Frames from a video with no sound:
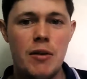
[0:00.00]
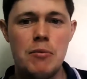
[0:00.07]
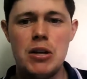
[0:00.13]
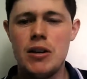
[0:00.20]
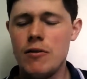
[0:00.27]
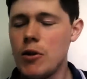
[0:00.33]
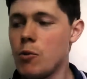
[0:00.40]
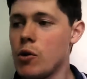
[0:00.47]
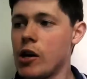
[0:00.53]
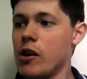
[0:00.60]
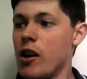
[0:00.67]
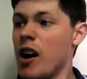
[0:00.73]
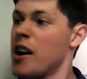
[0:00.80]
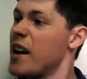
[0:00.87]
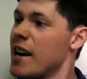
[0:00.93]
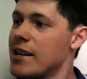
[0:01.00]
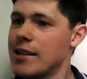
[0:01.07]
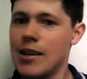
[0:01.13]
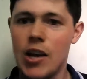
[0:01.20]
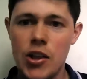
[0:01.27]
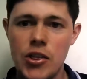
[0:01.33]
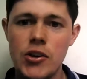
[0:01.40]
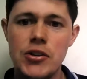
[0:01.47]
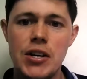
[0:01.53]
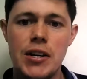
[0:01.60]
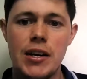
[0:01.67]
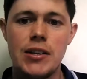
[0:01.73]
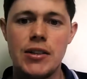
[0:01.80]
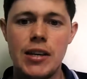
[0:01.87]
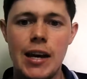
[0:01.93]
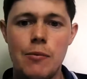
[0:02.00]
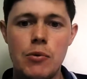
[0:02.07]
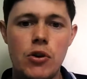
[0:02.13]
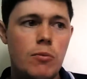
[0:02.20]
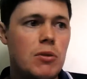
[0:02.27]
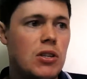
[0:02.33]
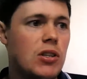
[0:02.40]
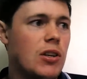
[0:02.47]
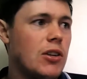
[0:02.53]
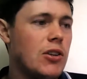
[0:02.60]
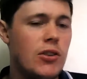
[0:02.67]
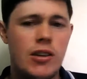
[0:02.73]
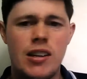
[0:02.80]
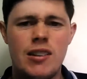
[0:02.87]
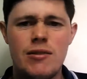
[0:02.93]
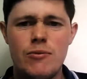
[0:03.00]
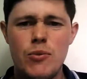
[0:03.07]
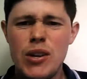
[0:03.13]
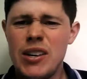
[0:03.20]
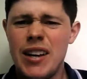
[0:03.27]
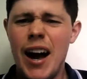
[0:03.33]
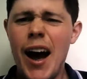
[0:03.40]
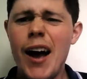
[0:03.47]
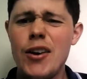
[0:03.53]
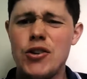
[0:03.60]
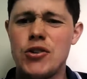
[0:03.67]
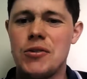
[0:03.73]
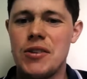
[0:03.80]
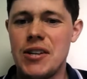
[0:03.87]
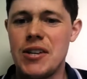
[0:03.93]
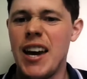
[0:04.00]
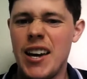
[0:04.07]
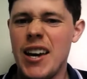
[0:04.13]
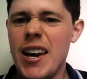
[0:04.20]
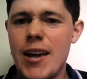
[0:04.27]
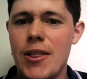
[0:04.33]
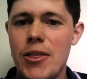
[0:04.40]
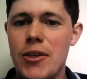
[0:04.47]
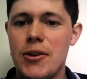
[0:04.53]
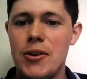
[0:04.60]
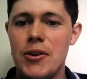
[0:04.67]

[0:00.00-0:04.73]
I mean, if there was a 39th game, we'd all be sitting here thinking we could actually get 8th.